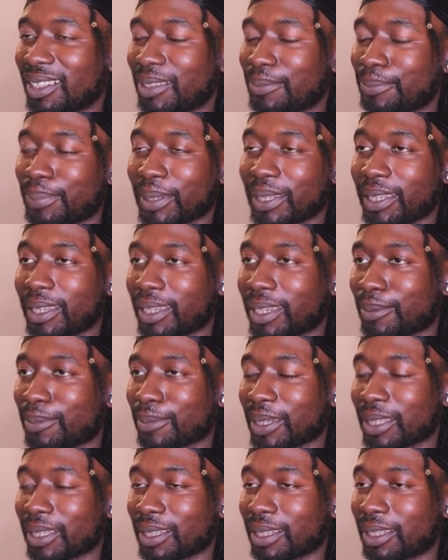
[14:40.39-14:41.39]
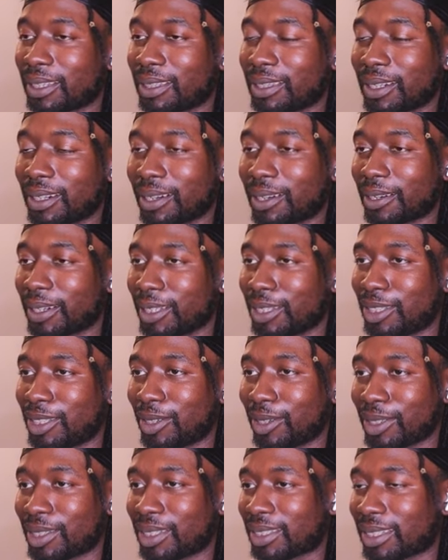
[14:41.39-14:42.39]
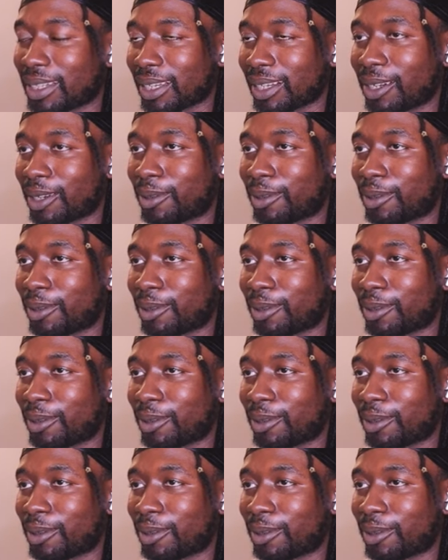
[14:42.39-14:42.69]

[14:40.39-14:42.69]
But yeah, man, Hidari dodged that